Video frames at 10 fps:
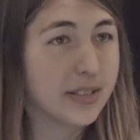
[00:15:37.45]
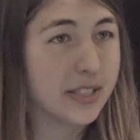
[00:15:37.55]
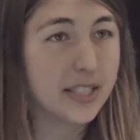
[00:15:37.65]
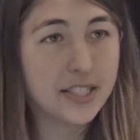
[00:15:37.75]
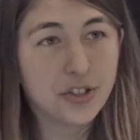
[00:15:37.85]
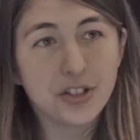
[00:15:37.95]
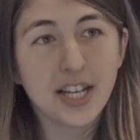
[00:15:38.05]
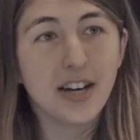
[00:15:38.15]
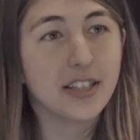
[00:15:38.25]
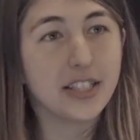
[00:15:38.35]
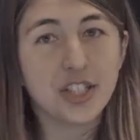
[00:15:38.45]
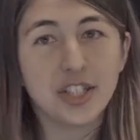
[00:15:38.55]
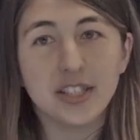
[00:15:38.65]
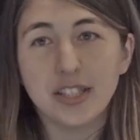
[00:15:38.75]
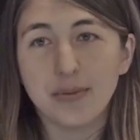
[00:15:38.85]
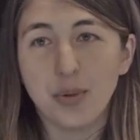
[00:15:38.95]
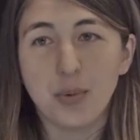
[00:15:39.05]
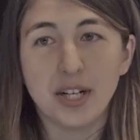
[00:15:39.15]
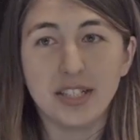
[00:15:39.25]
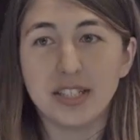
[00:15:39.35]
statistical calculations if you
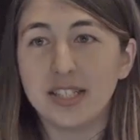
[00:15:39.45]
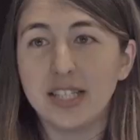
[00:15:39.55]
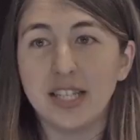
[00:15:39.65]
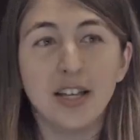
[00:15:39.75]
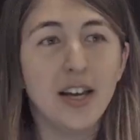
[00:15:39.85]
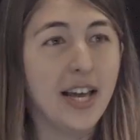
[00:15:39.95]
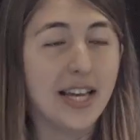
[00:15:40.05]
wanted to see